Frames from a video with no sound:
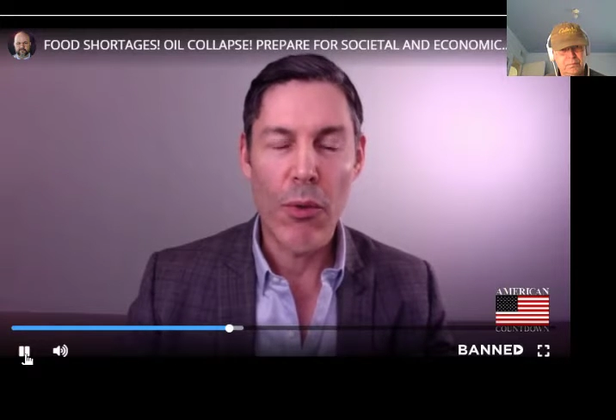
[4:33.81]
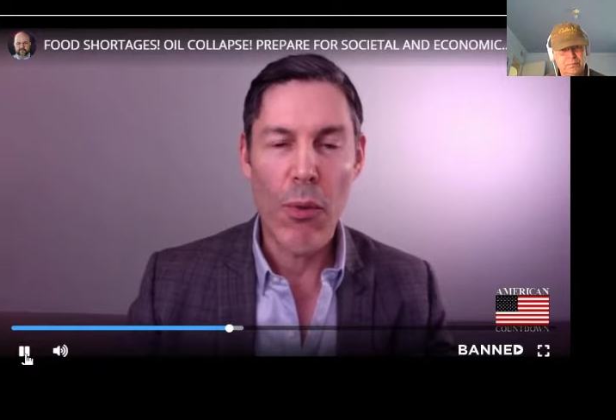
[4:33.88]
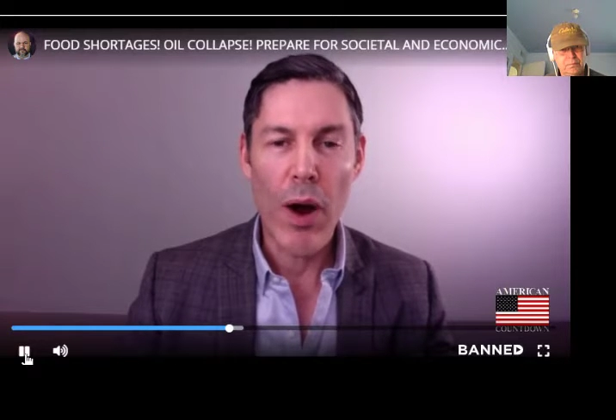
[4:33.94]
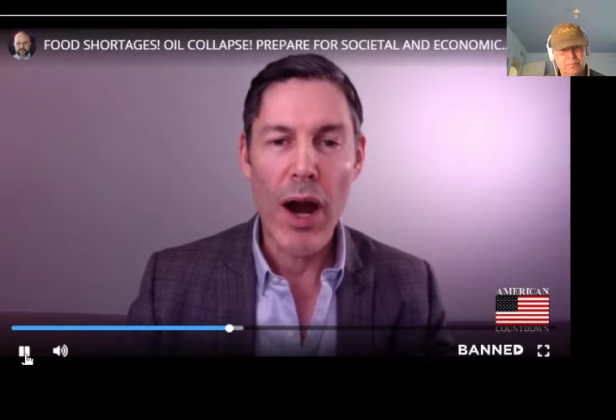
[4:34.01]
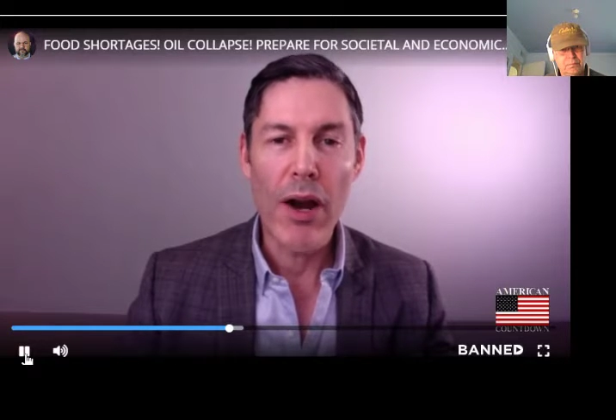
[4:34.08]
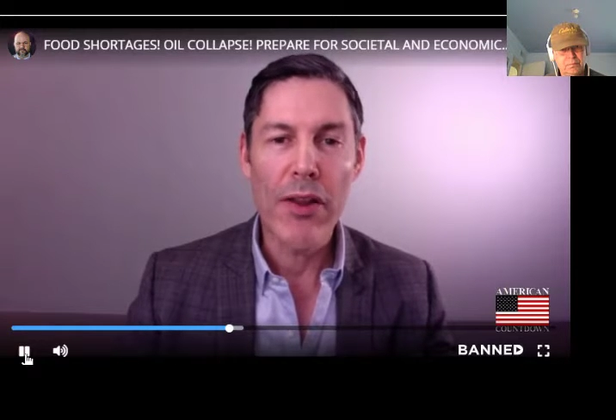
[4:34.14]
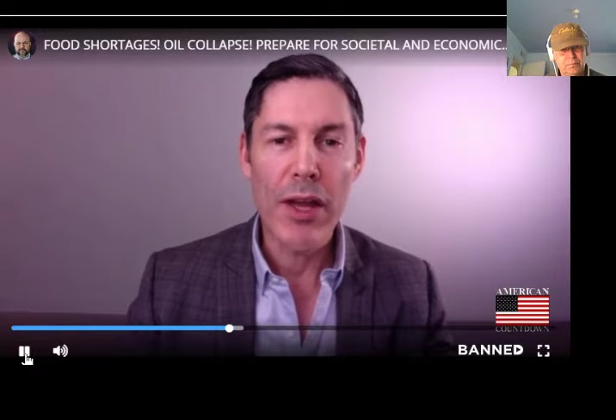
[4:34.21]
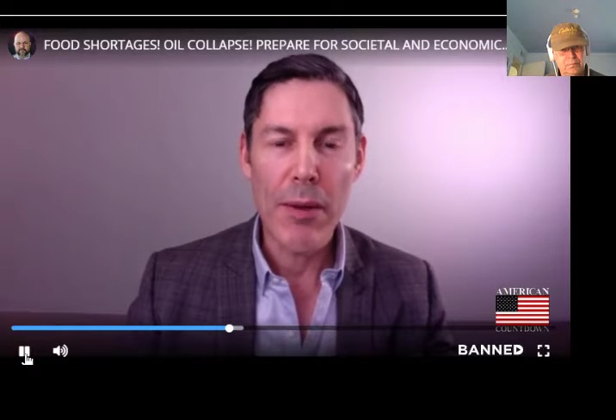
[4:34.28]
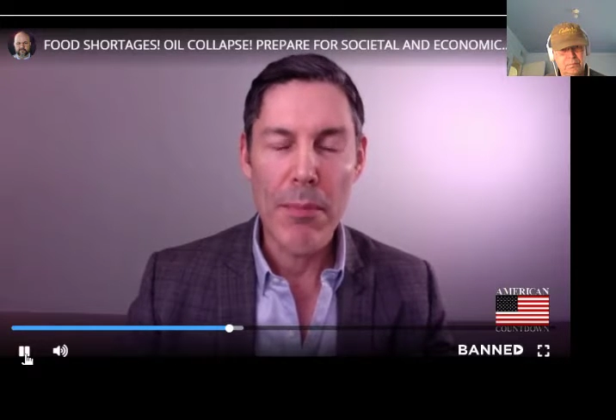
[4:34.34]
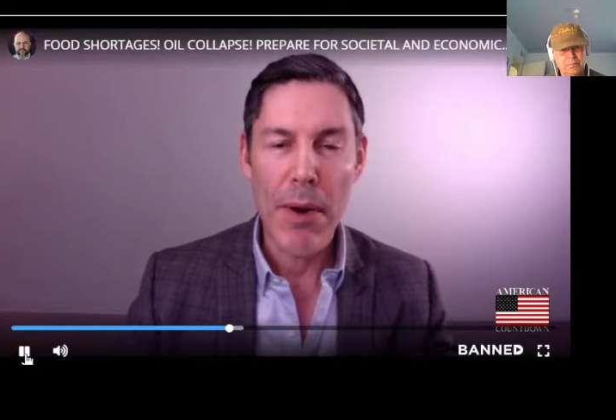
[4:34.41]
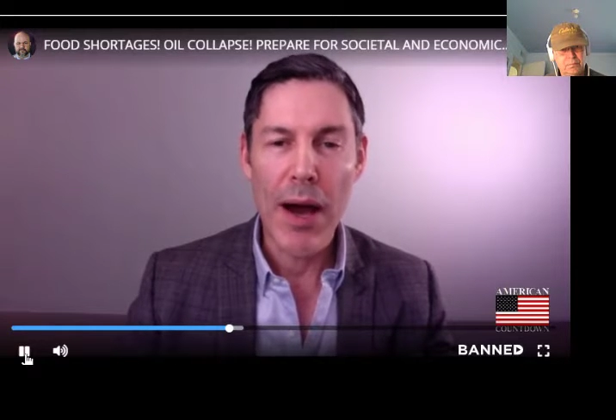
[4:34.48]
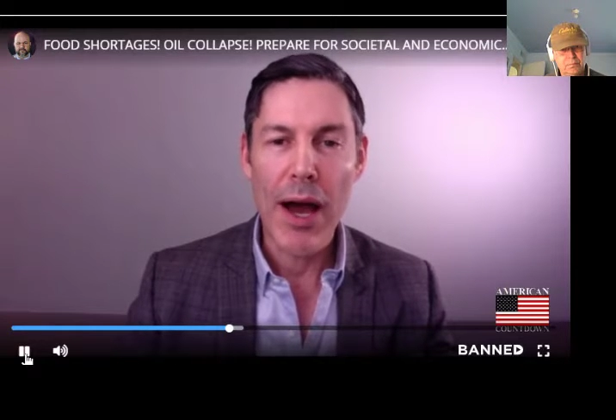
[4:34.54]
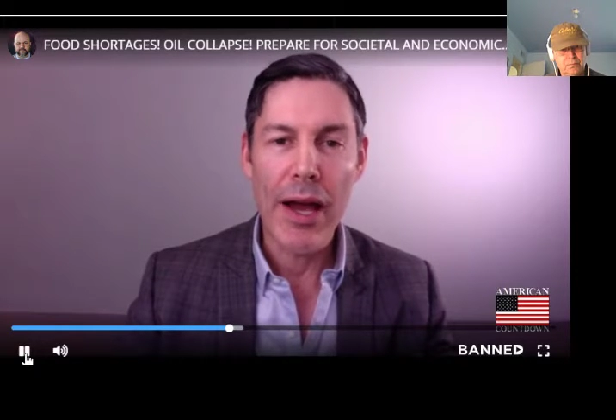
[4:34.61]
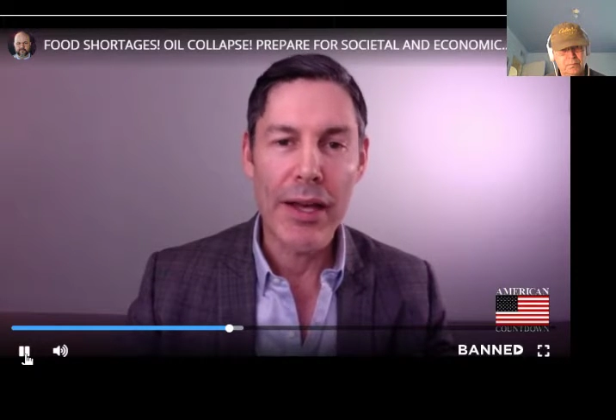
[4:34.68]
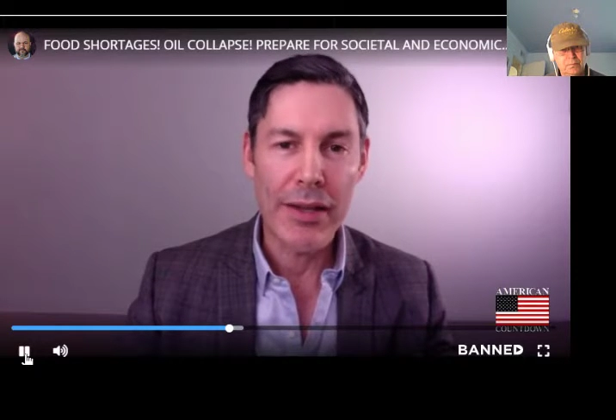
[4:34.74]
Well, why are they
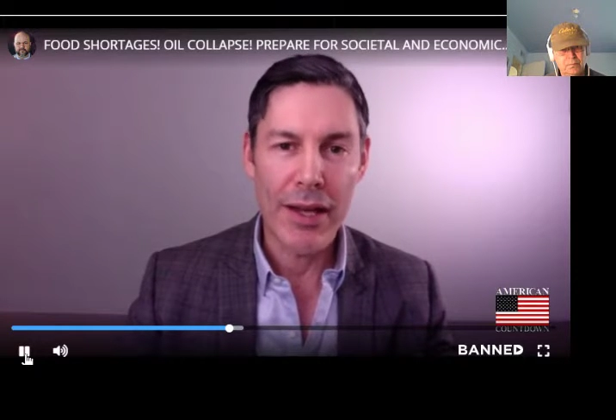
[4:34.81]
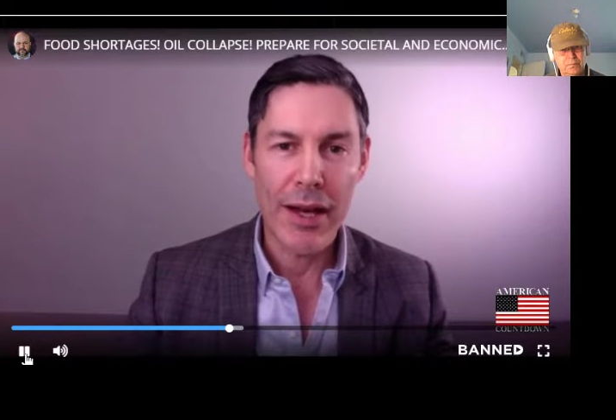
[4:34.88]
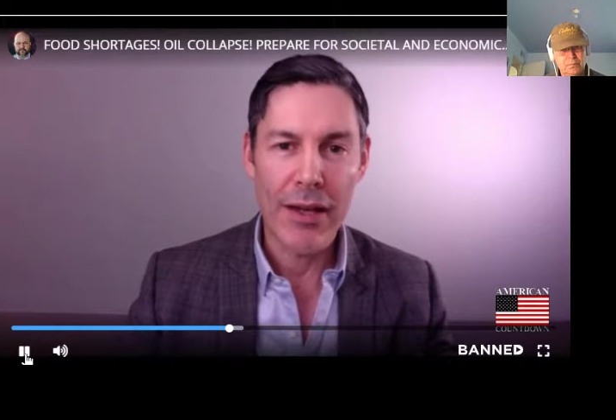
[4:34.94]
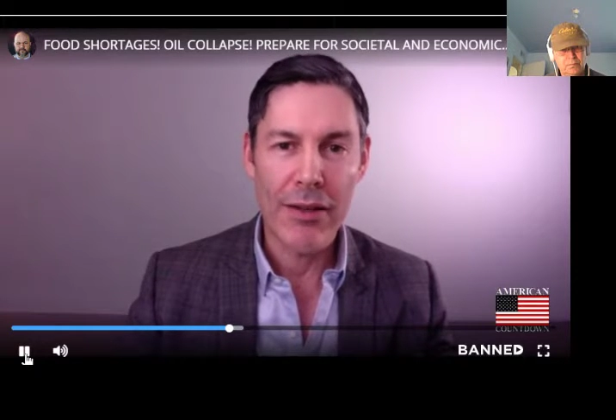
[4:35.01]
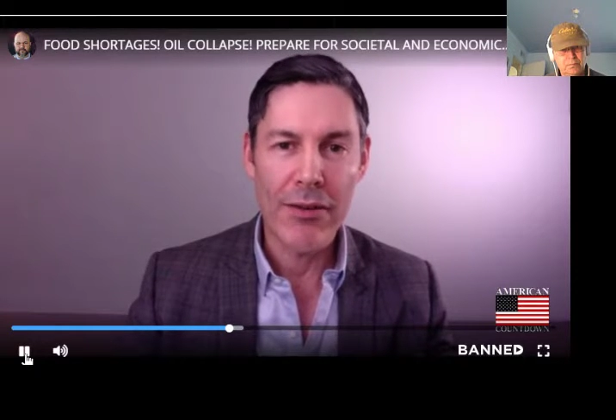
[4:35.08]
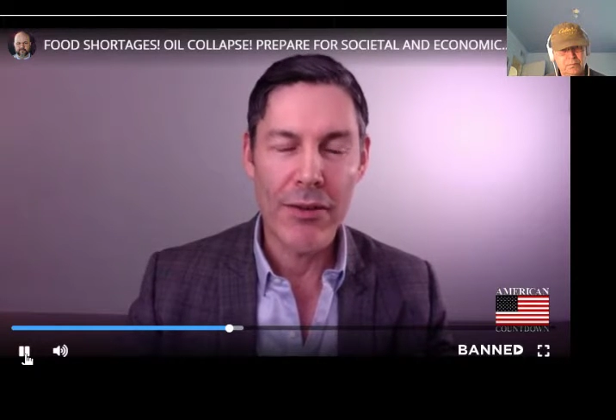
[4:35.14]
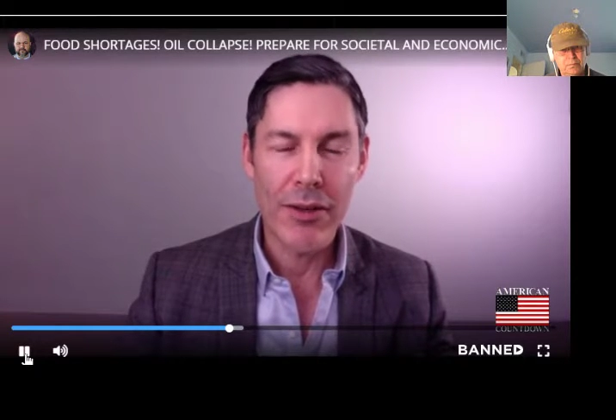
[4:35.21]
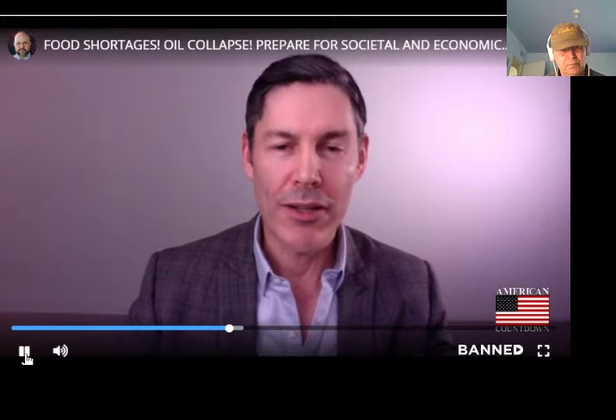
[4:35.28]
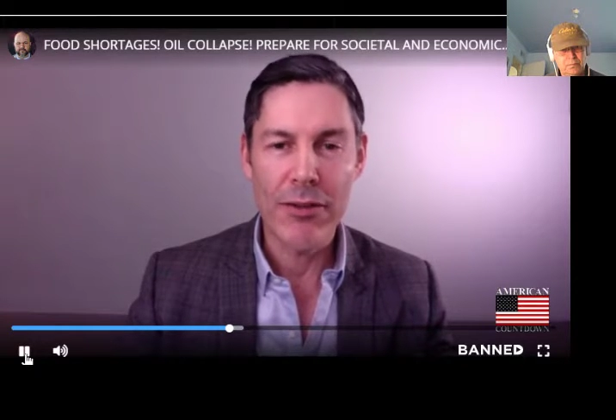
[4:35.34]
buying that?